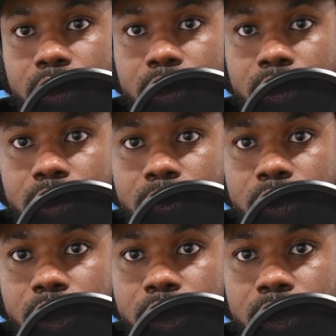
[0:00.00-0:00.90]
You know what I'm
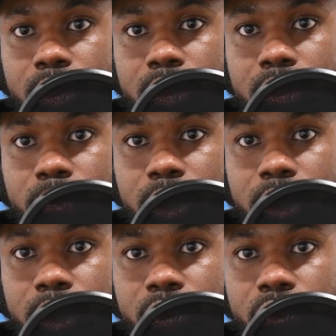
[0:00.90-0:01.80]
saying? My
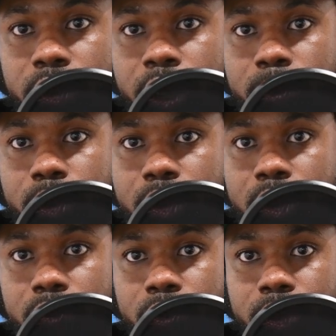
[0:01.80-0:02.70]
kid's grandmother
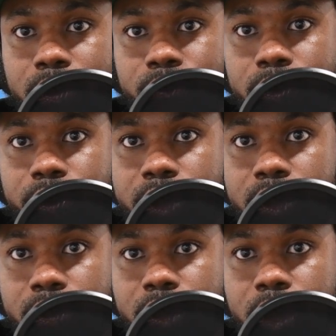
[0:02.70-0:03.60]
lived over there for a very
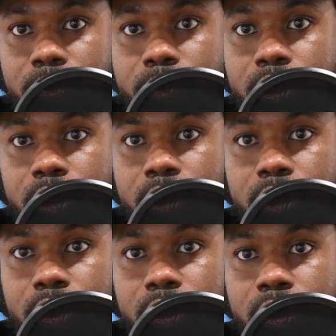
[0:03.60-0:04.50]
long time.
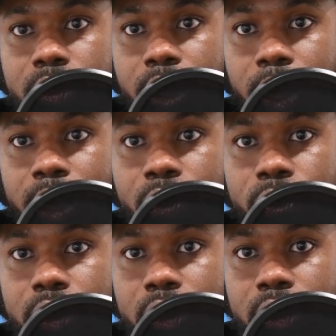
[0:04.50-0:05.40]
I know
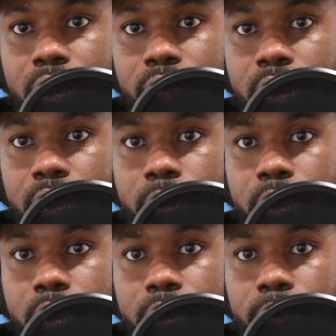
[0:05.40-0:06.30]
this area very
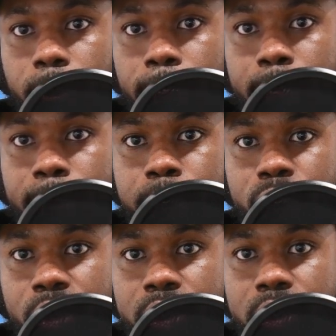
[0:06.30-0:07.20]
well.
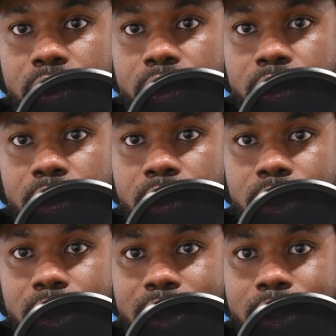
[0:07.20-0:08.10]
This
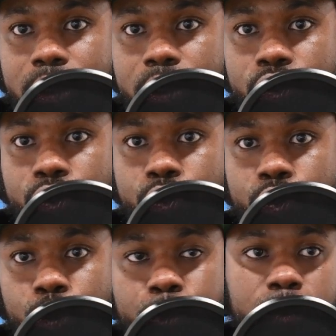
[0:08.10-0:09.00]
is a
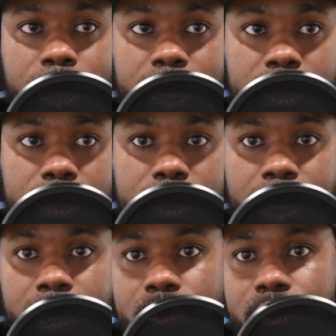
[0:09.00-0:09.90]
super black area.
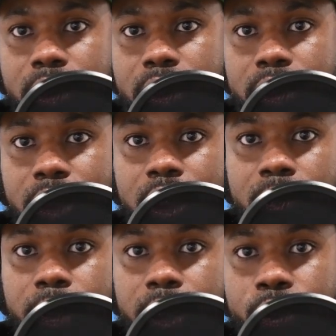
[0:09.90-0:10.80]
I don't even think it's
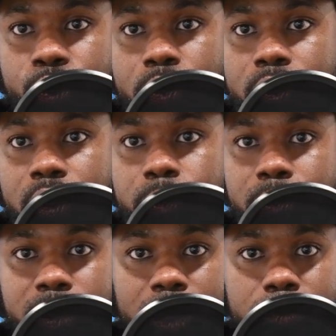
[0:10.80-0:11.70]
anybody else over there
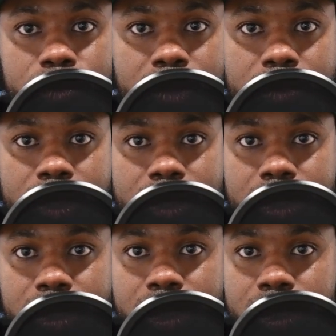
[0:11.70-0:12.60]
but black people. I'm not
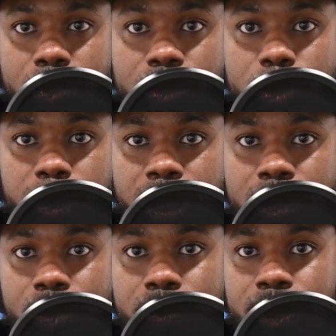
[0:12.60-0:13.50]
any
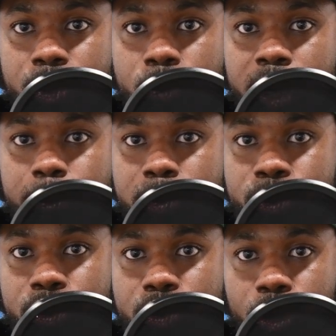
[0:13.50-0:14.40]
Hispanics over there, and the white
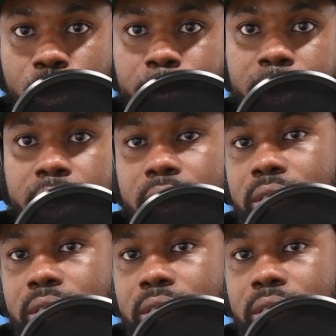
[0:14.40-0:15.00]
people is all black.